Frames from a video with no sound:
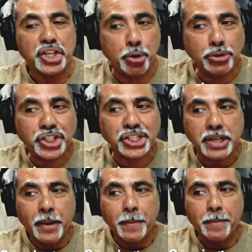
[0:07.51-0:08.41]
You
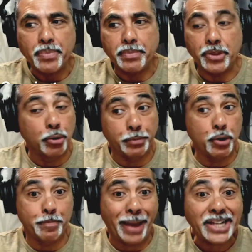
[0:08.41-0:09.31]
just, you
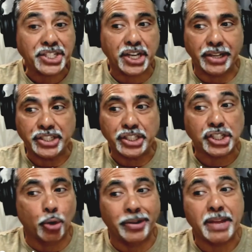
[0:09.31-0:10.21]
you basically
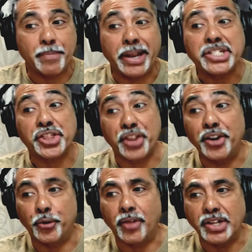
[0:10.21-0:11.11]
just stole anybody's
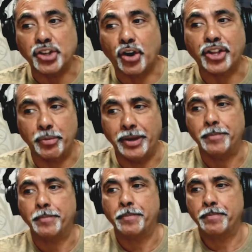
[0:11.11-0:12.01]
thunder on this argument.